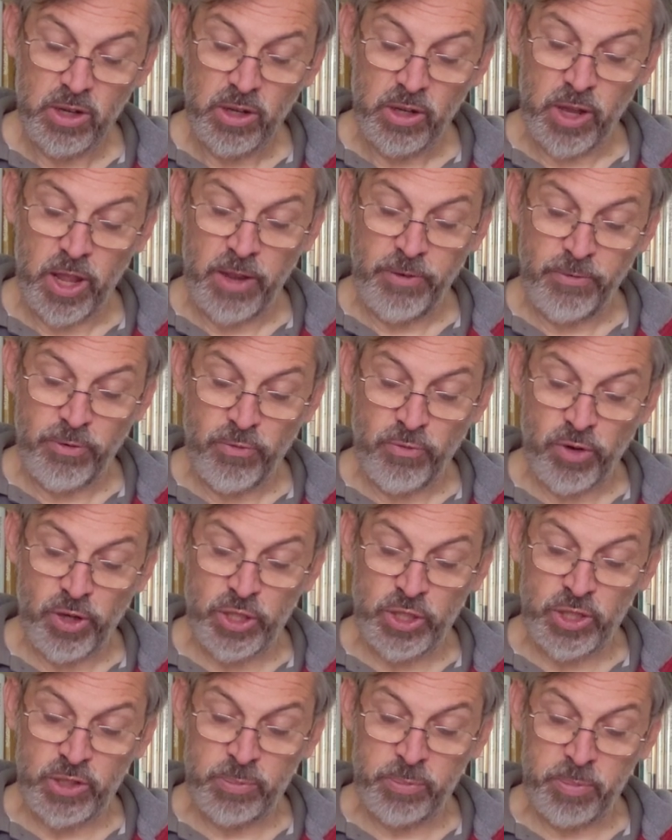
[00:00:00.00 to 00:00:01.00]
Life
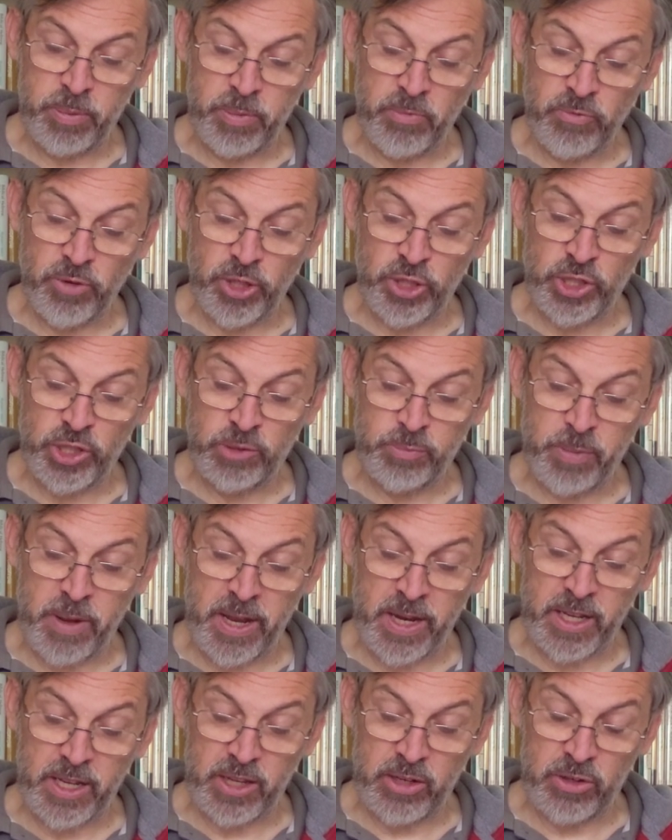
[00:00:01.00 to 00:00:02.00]
rushes
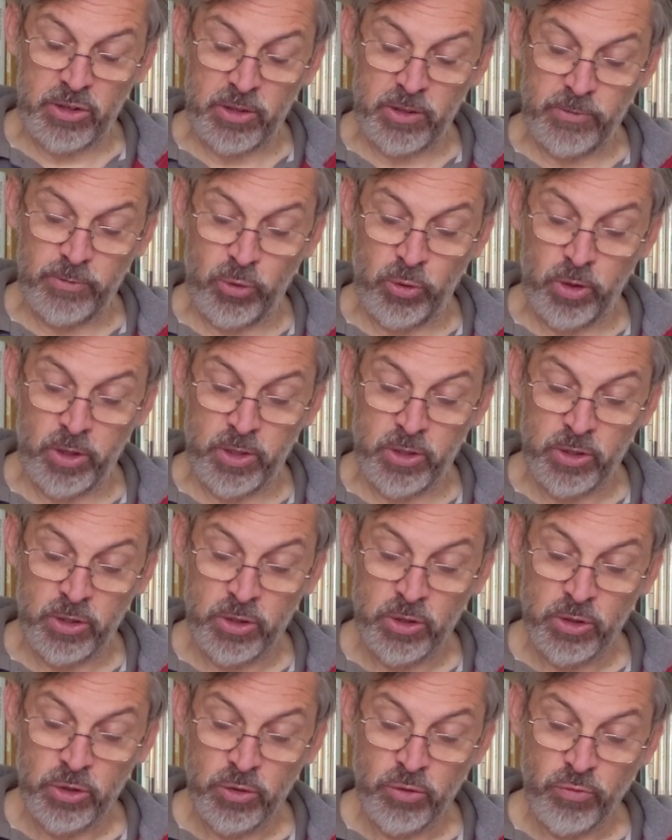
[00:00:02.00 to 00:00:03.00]
back into the void,
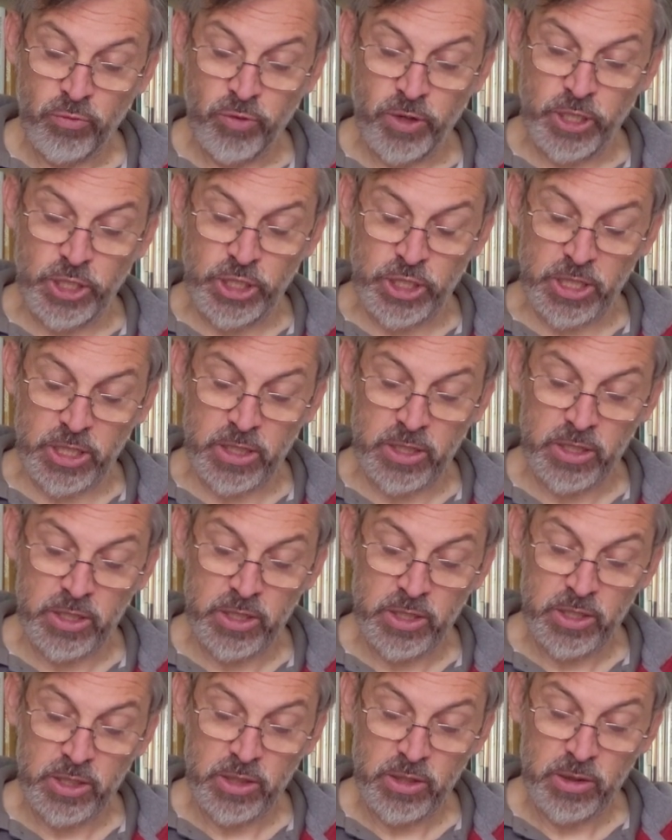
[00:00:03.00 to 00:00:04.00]
richer,
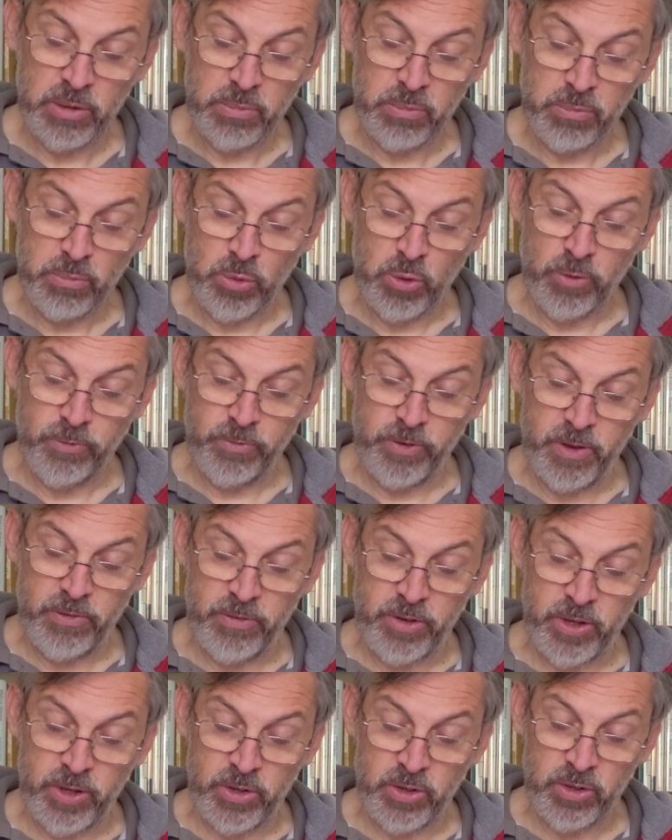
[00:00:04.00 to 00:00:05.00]
more
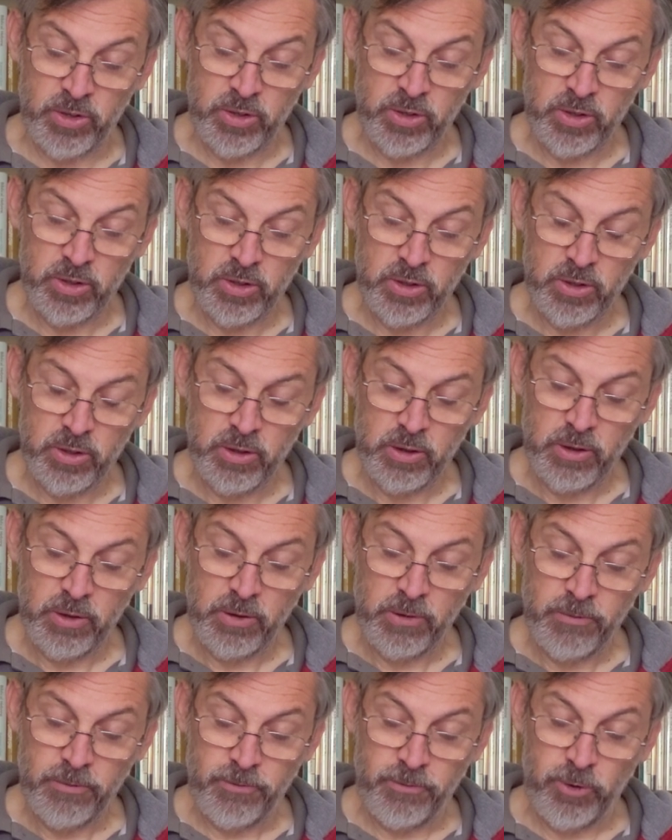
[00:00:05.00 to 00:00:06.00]
vivid,
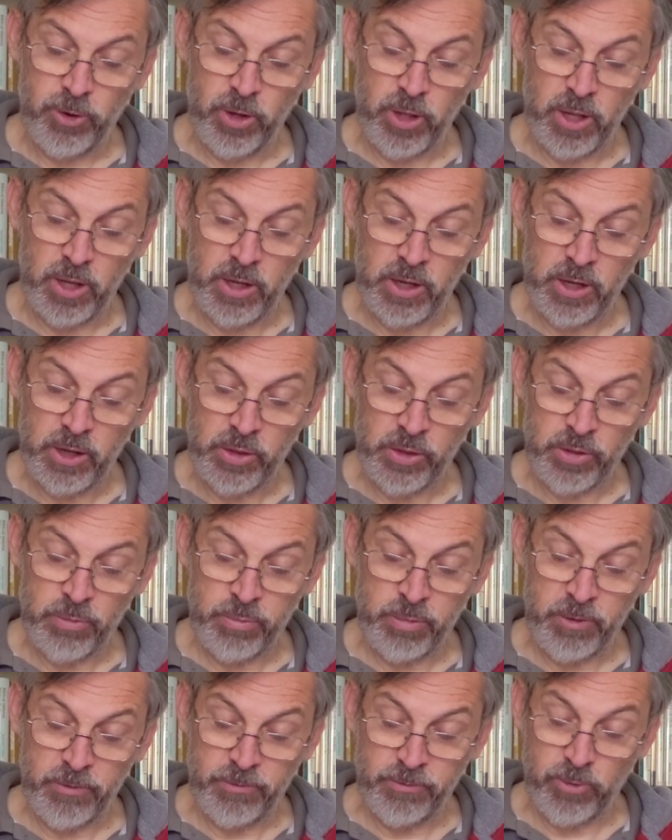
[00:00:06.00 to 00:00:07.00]
fuller than
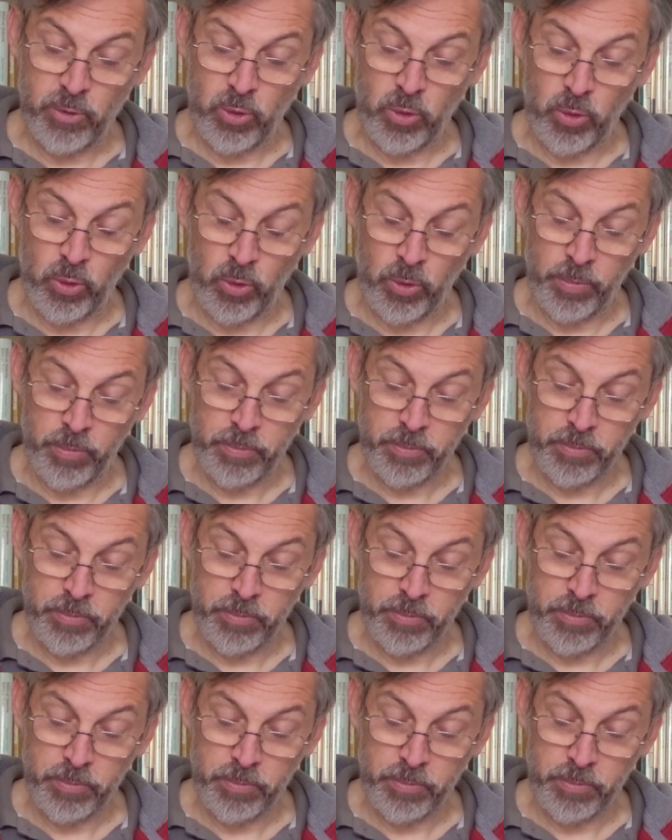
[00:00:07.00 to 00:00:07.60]
before.